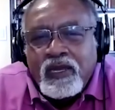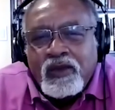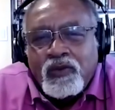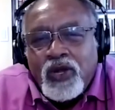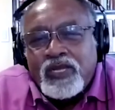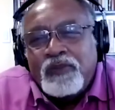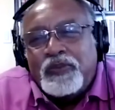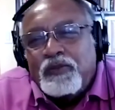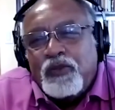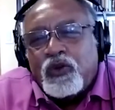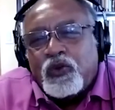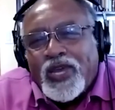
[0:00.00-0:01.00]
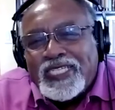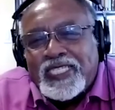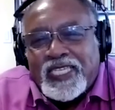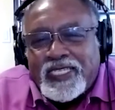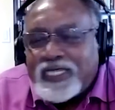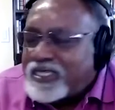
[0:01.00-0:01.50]
What could be more
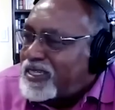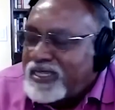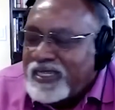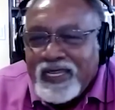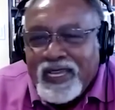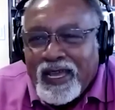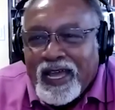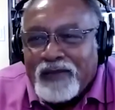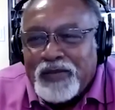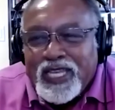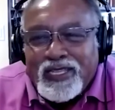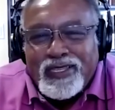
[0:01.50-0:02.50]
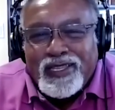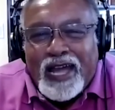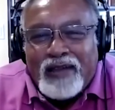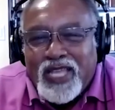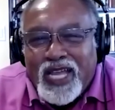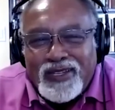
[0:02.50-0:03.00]
racist? I mean,
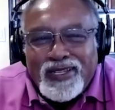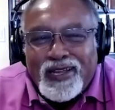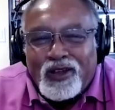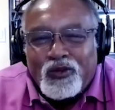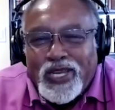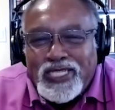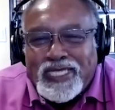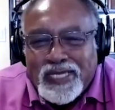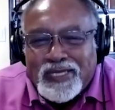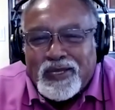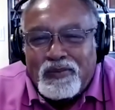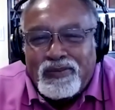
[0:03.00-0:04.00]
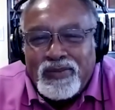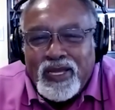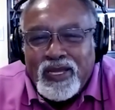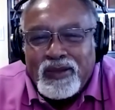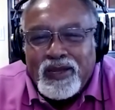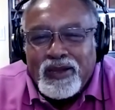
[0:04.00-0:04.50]
I'm not a racism
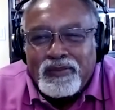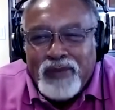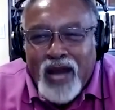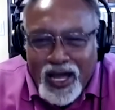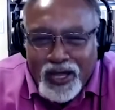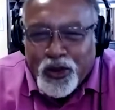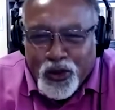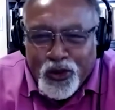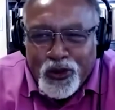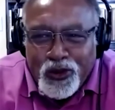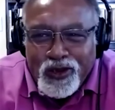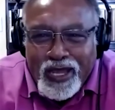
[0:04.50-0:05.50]
monger.